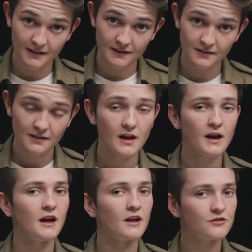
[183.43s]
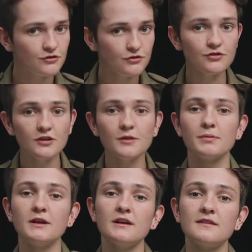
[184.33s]
like this, it's usually a
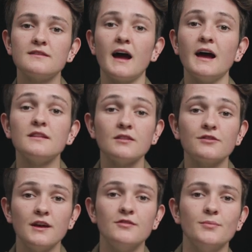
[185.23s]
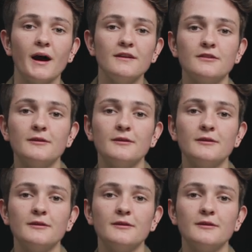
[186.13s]
pretty good sign that they're safe to buy